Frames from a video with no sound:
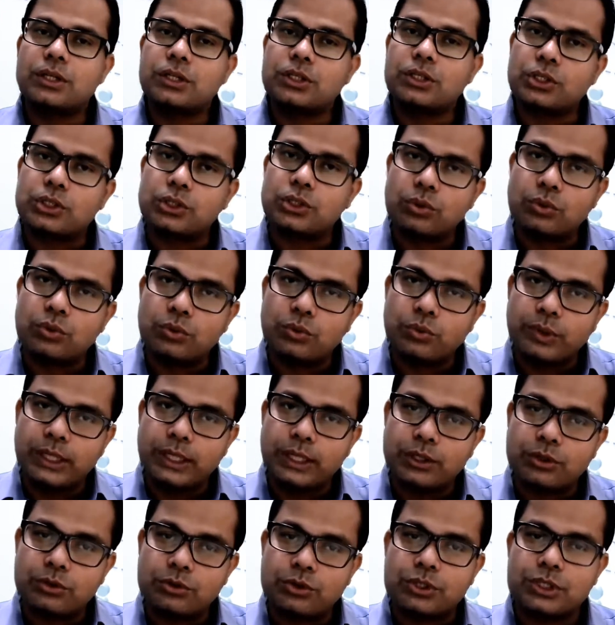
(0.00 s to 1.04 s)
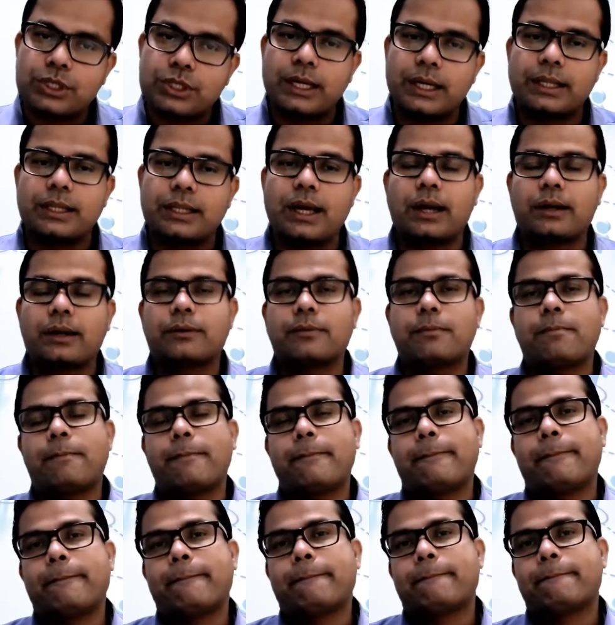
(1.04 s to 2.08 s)
So we need to study that.
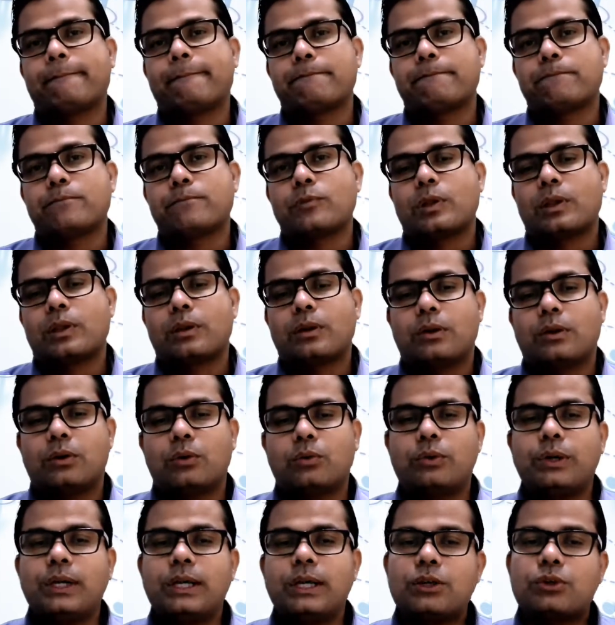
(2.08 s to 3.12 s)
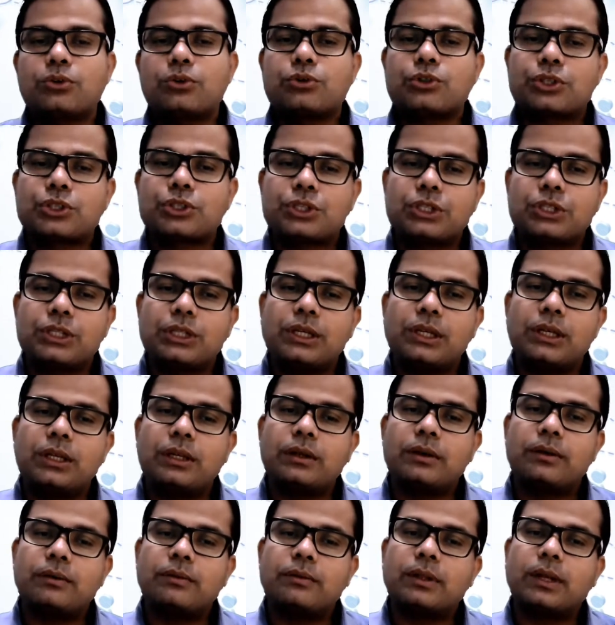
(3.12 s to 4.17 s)
We need to see
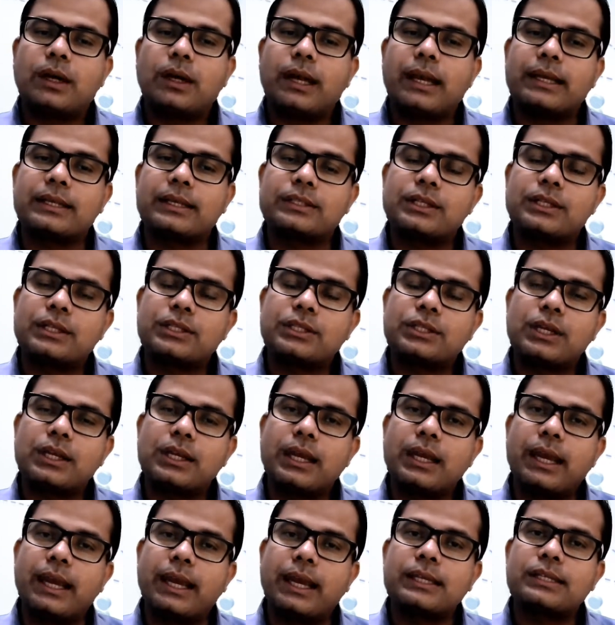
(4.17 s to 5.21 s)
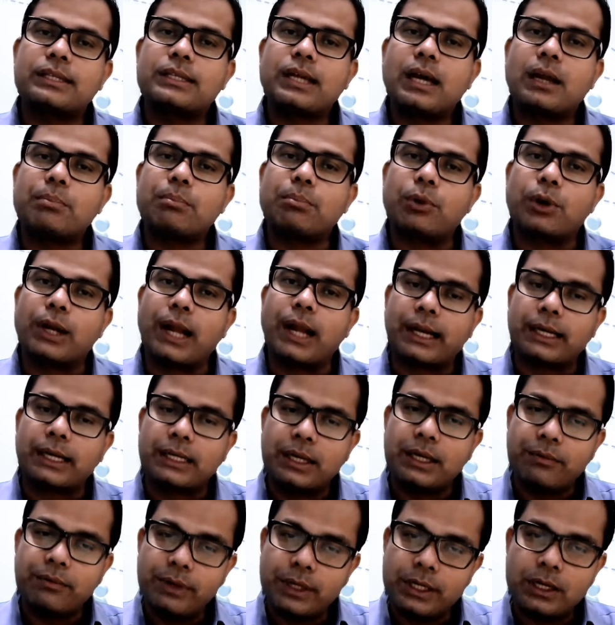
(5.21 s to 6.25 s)
the existing HR
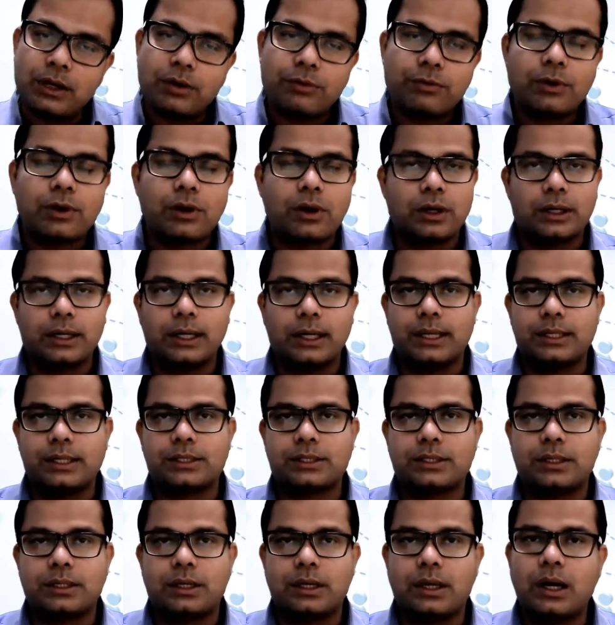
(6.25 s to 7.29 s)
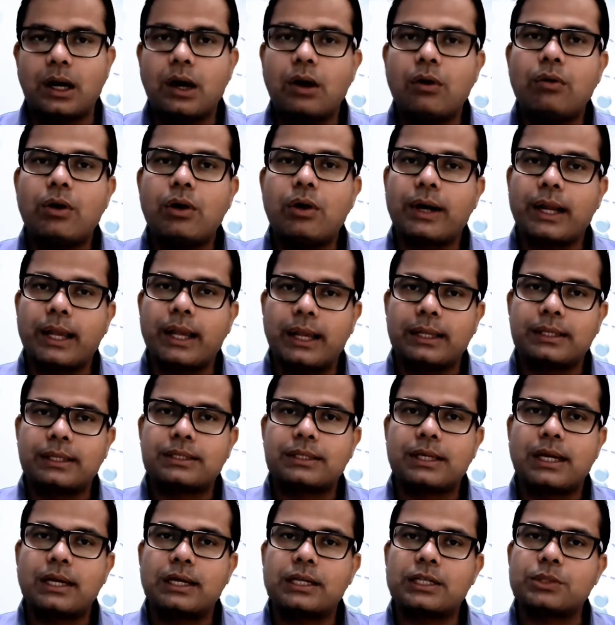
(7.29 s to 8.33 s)
productivity of our organization. How our
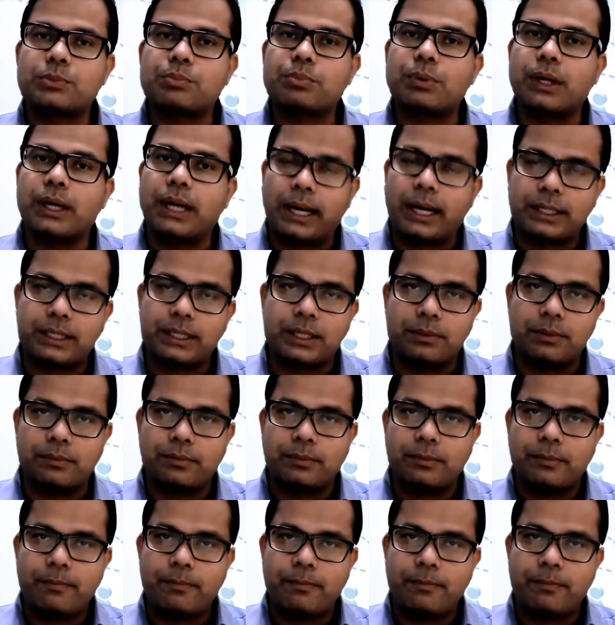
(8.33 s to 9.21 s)
HR is productive.